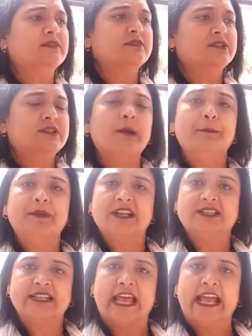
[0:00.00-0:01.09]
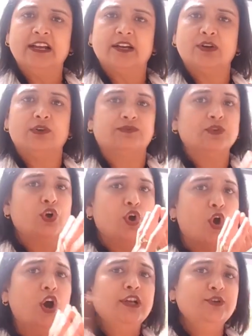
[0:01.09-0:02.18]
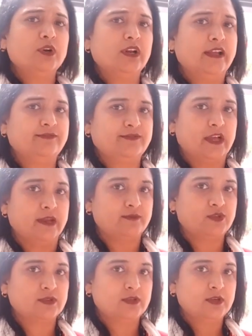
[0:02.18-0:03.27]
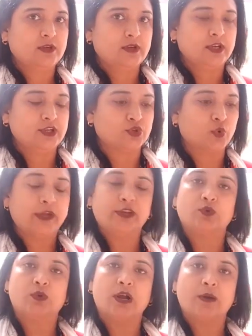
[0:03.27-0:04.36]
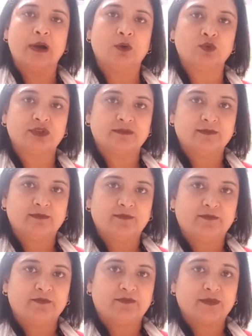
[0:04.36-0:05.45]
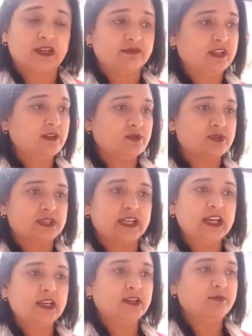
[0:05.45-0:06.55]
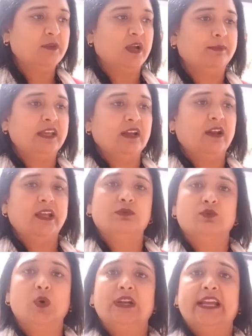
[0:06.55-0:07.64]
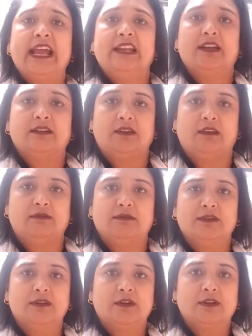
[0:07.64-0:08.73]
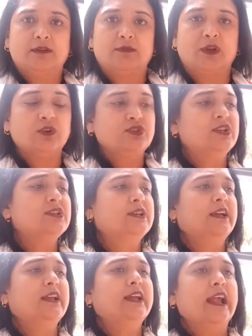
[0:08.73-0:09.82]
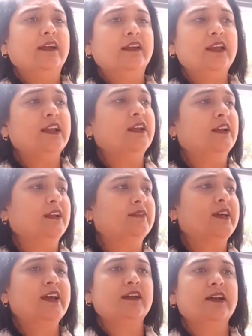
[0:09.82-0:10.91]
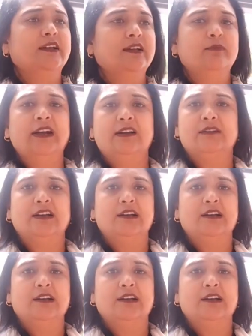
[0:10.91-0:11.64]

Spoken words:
suppressed anger of all your lifetimes is going to come out. And when you see it, it may appear like a volcanic thing. Because just getting angry here and there, little bit,